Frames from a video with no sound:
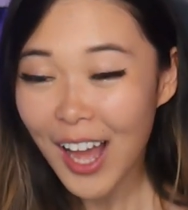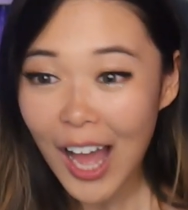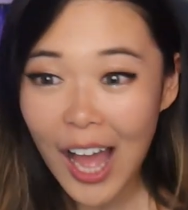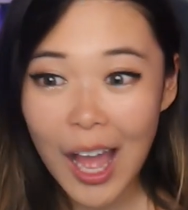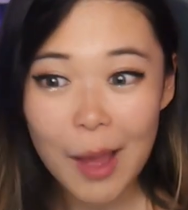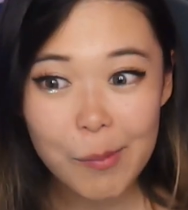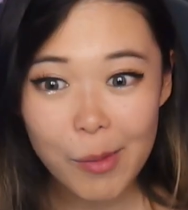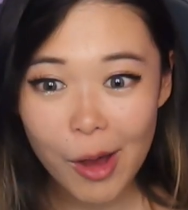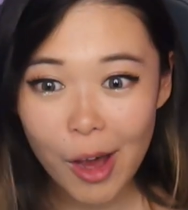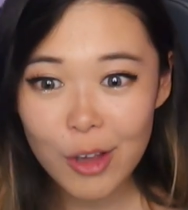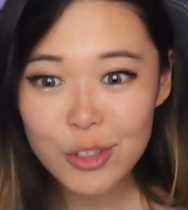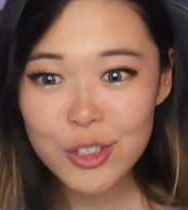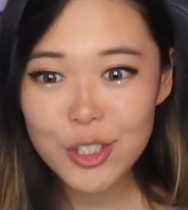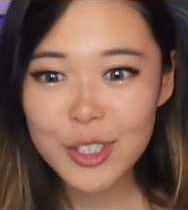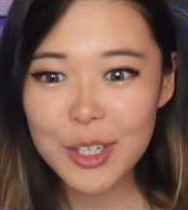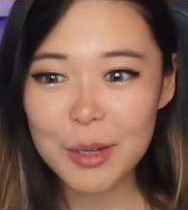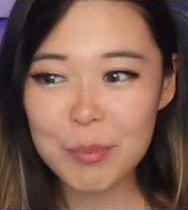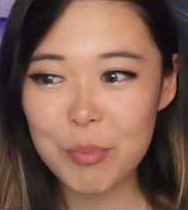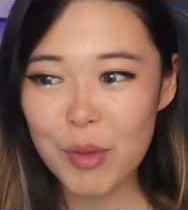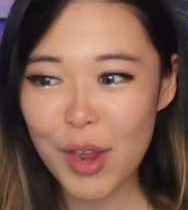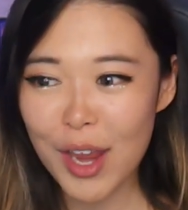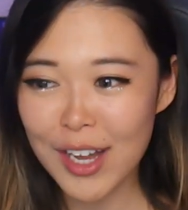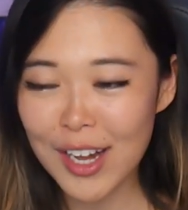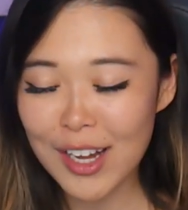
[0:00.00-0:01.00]
I'm also
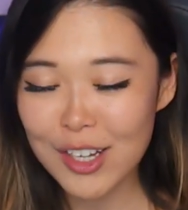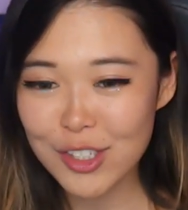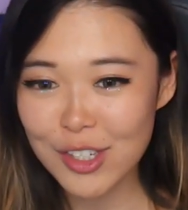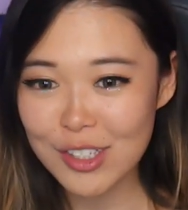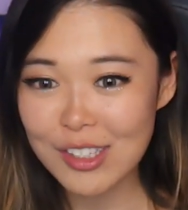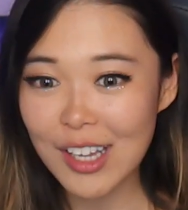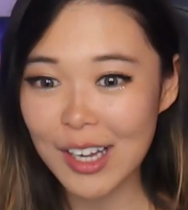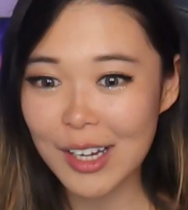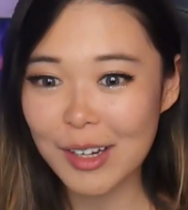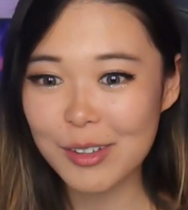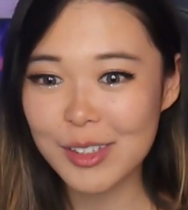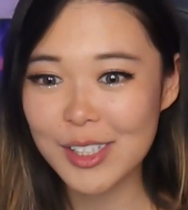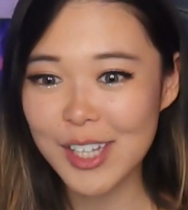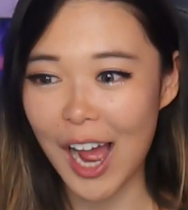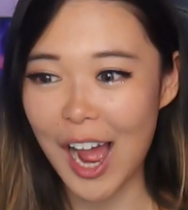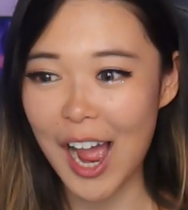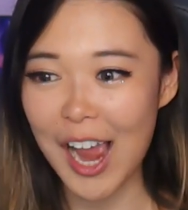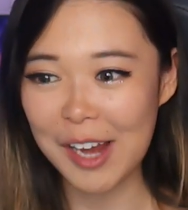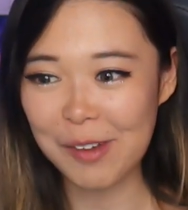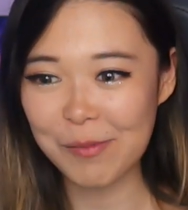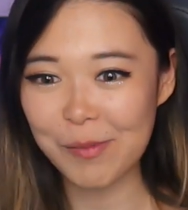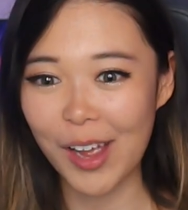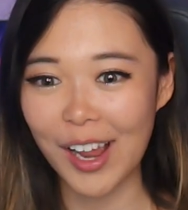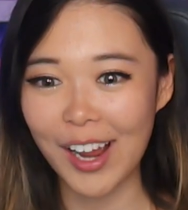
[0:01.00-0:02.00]
debating just like
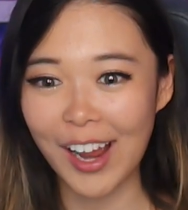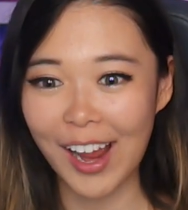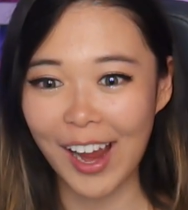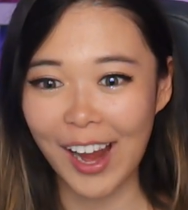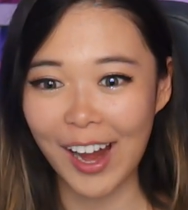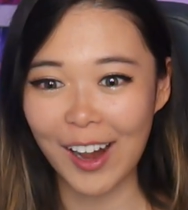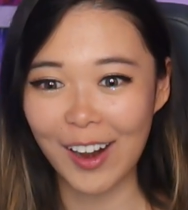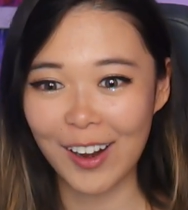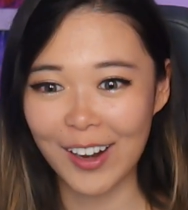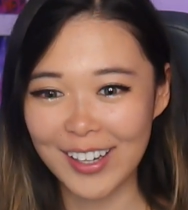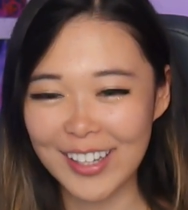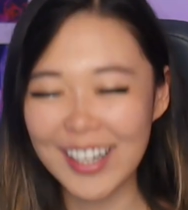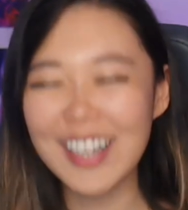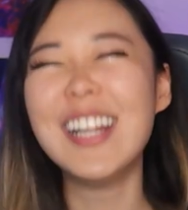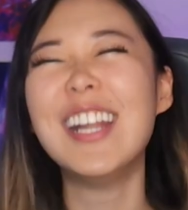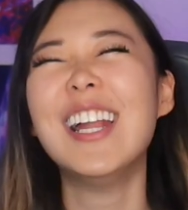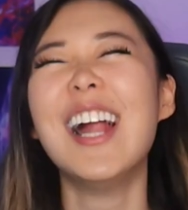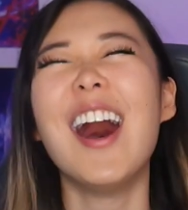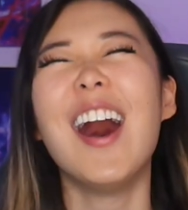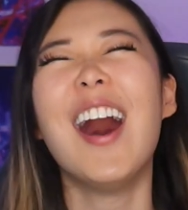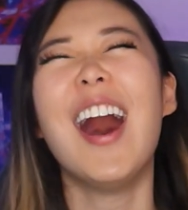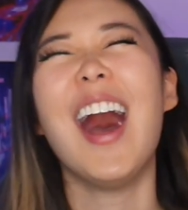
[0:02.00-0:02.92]
dyeing my hair. You know?